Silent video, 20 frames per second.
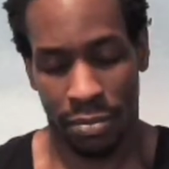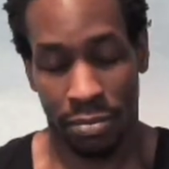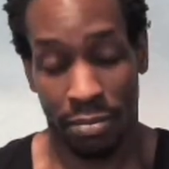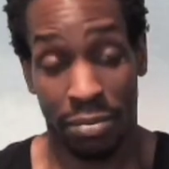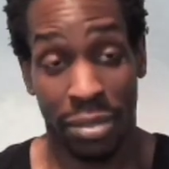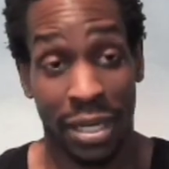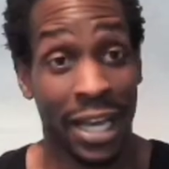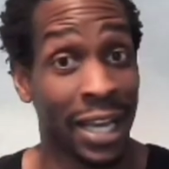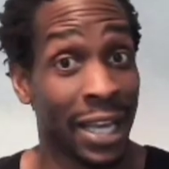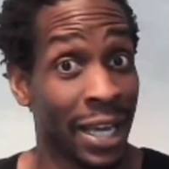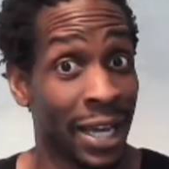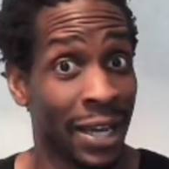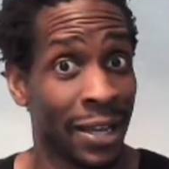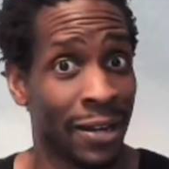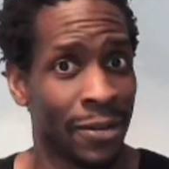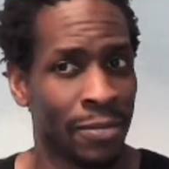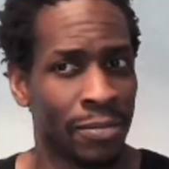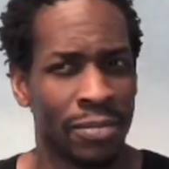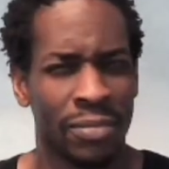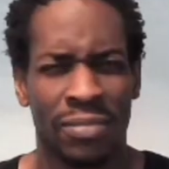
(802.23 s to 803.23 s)
Black Adam.
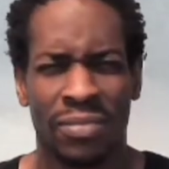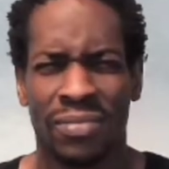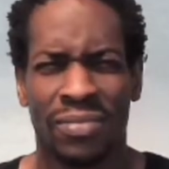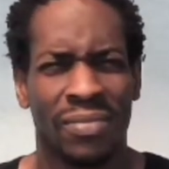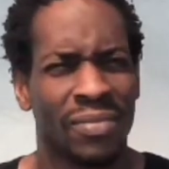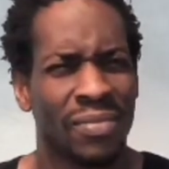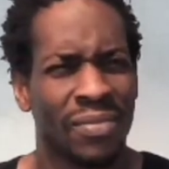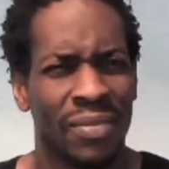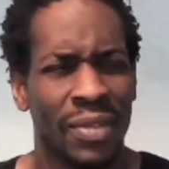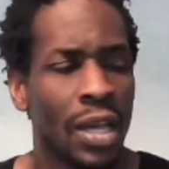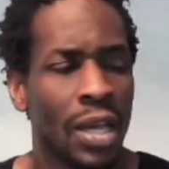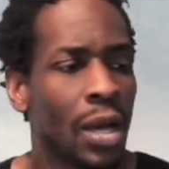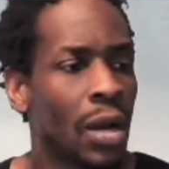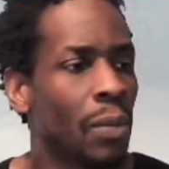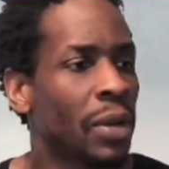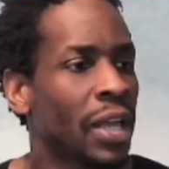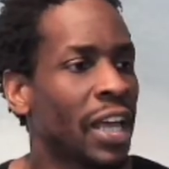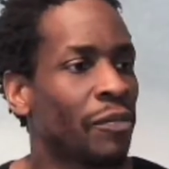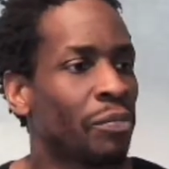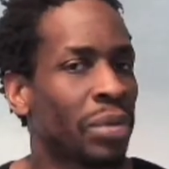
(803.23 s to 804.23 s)

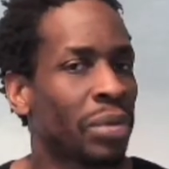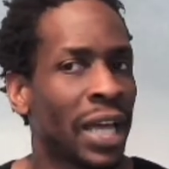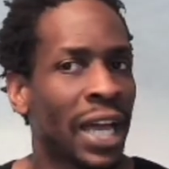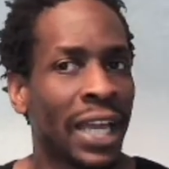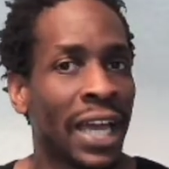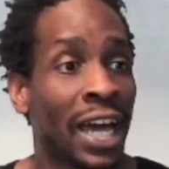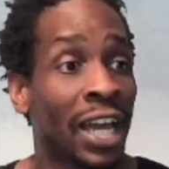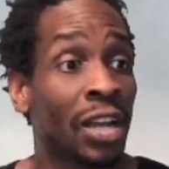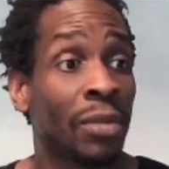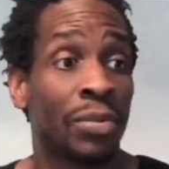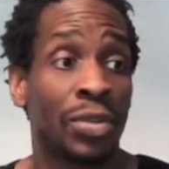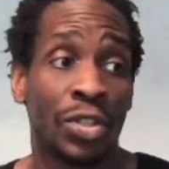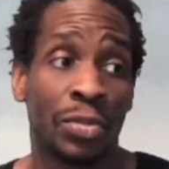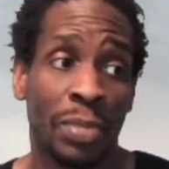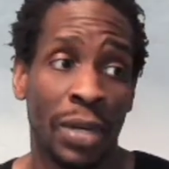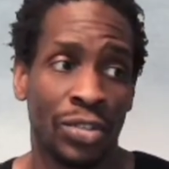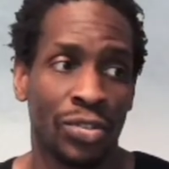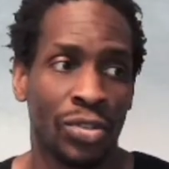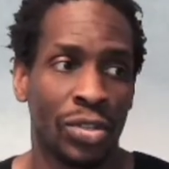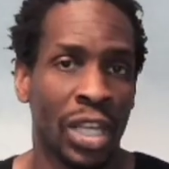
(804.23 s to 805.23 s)
We have Black Adam, who's
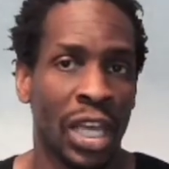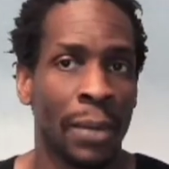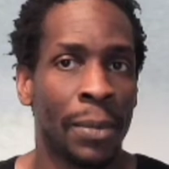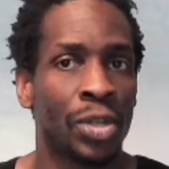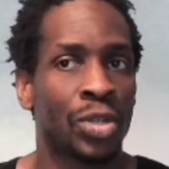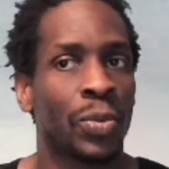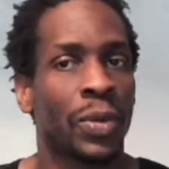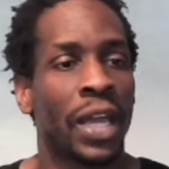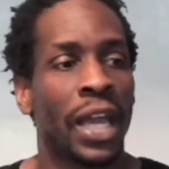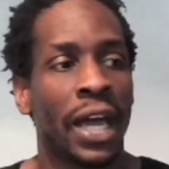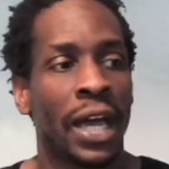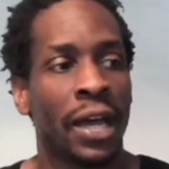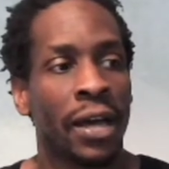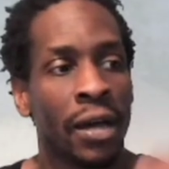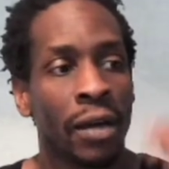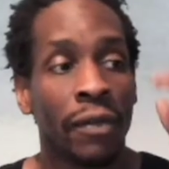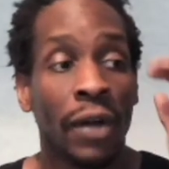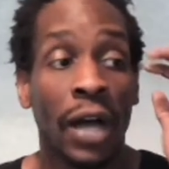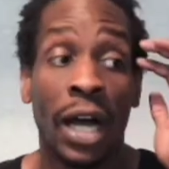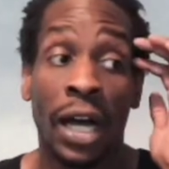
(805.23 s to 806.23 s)
special damage. We have